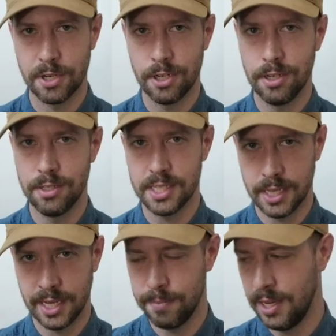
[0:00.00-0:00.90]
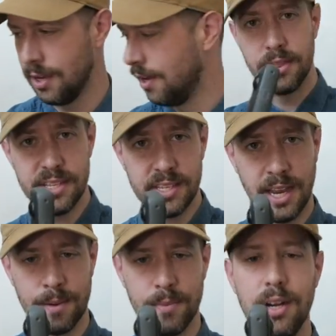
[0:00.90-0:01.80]
nerds like me. This
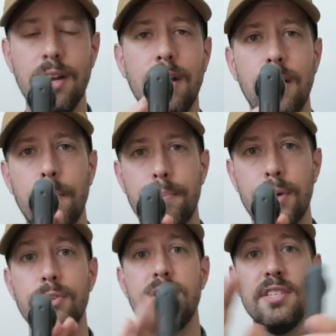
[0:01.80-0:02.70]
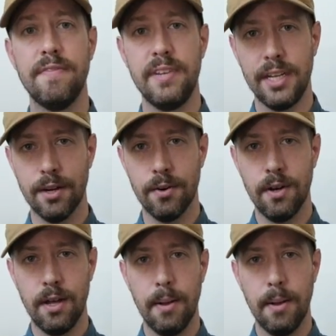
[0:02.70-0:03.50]
camera produces a video,